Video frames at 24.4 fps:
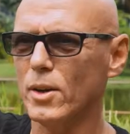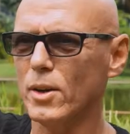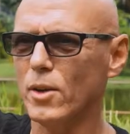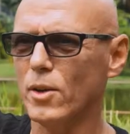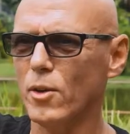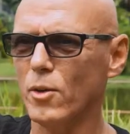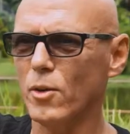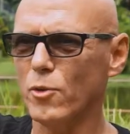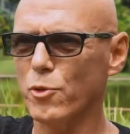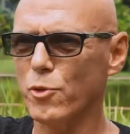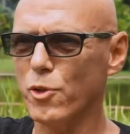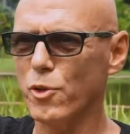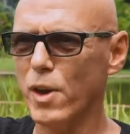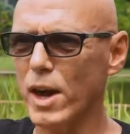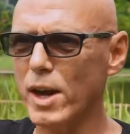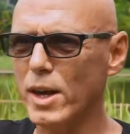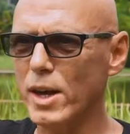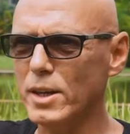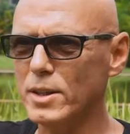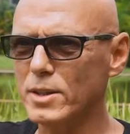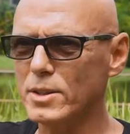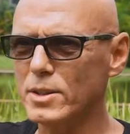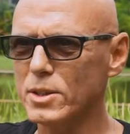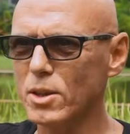
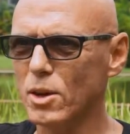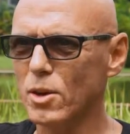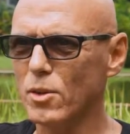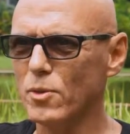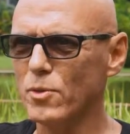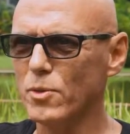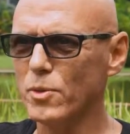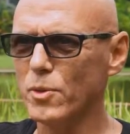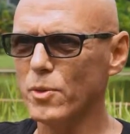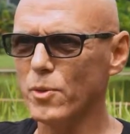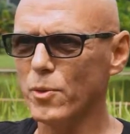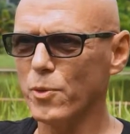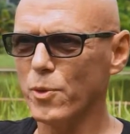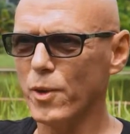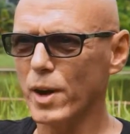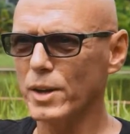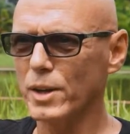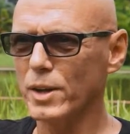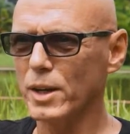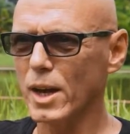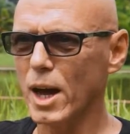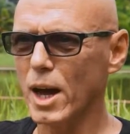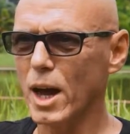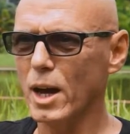phase of
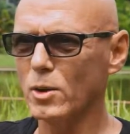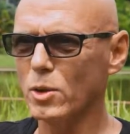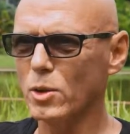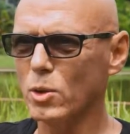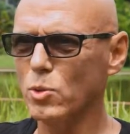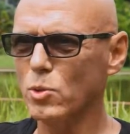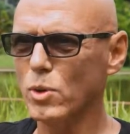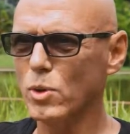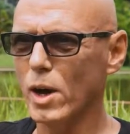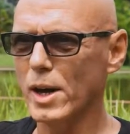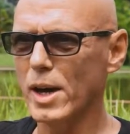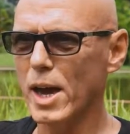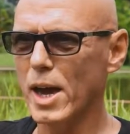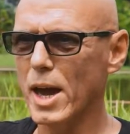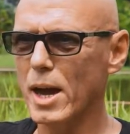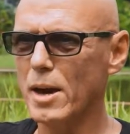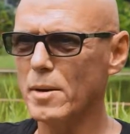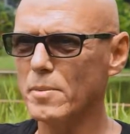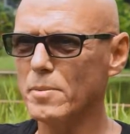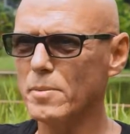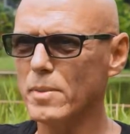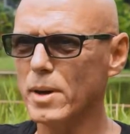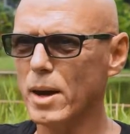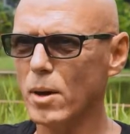finding out who I
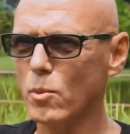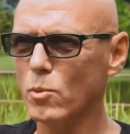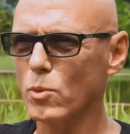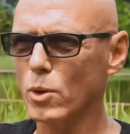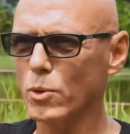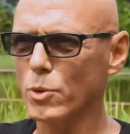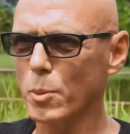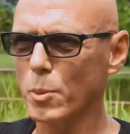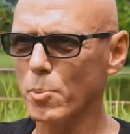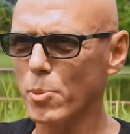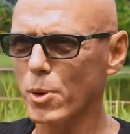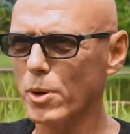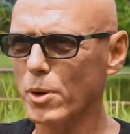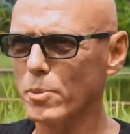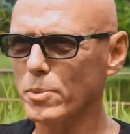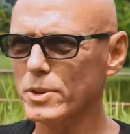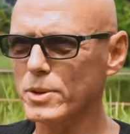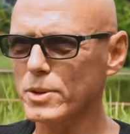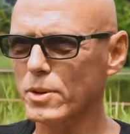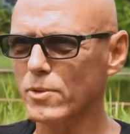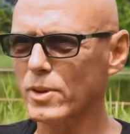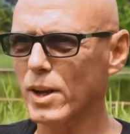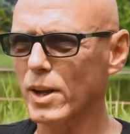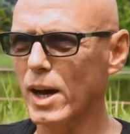am and what the purpose
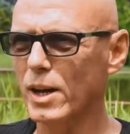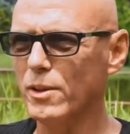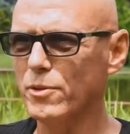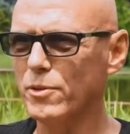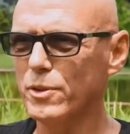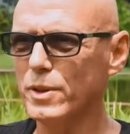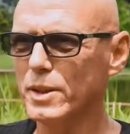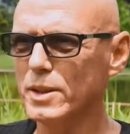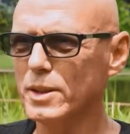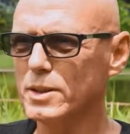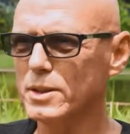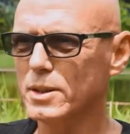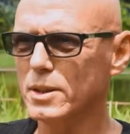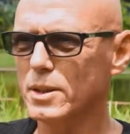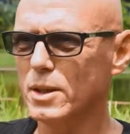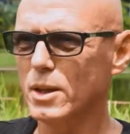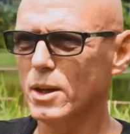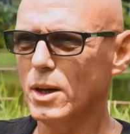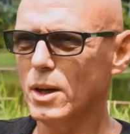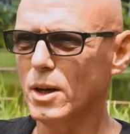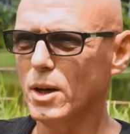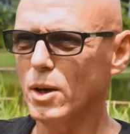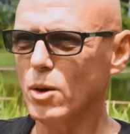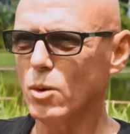of life is
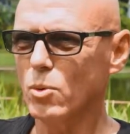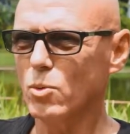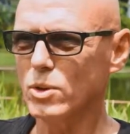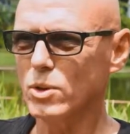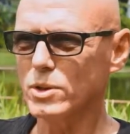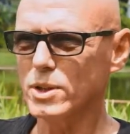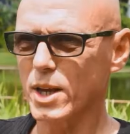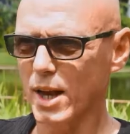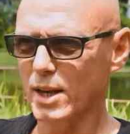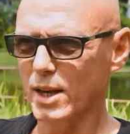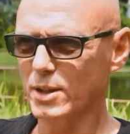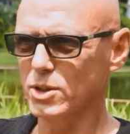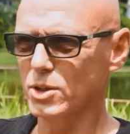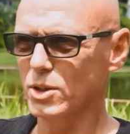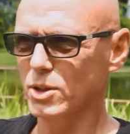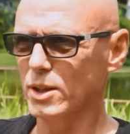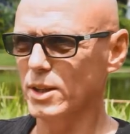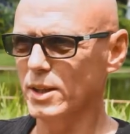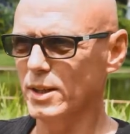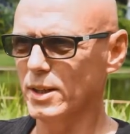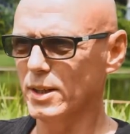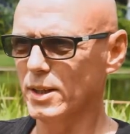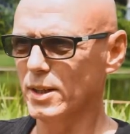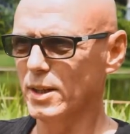was
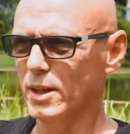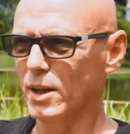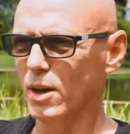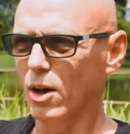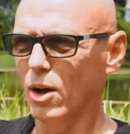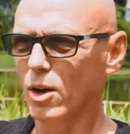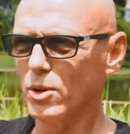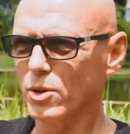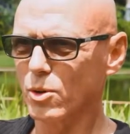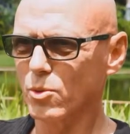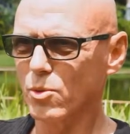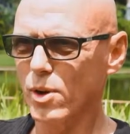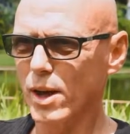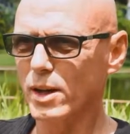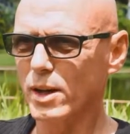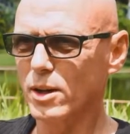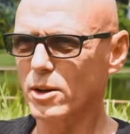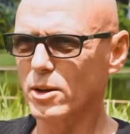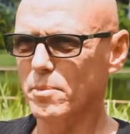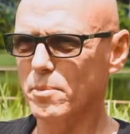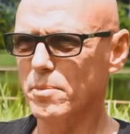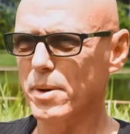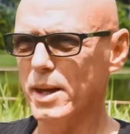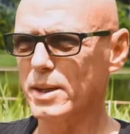actually on a regular
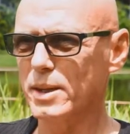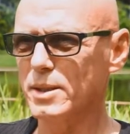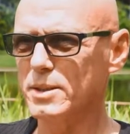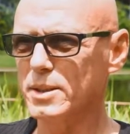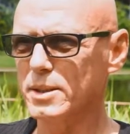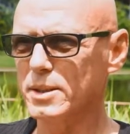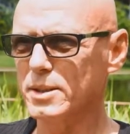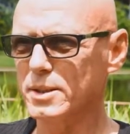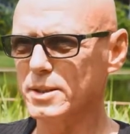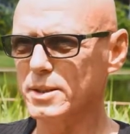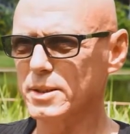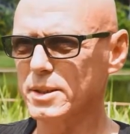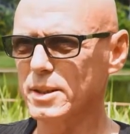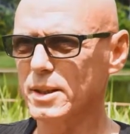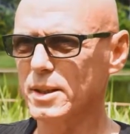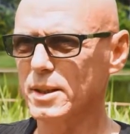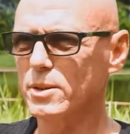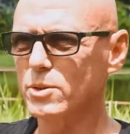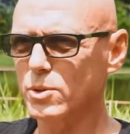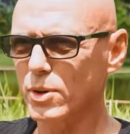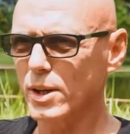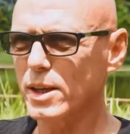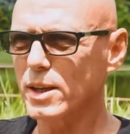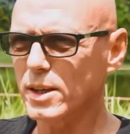basis
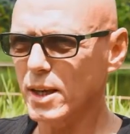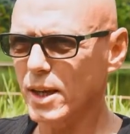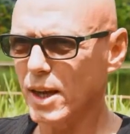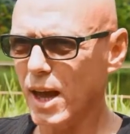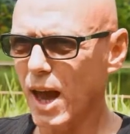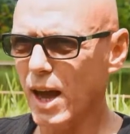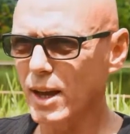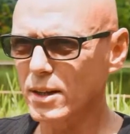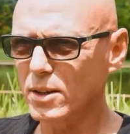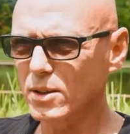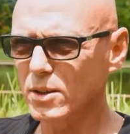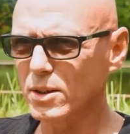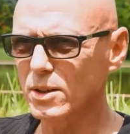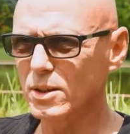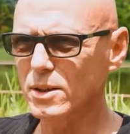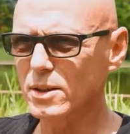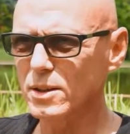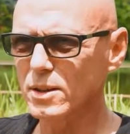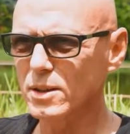drinking alcohol,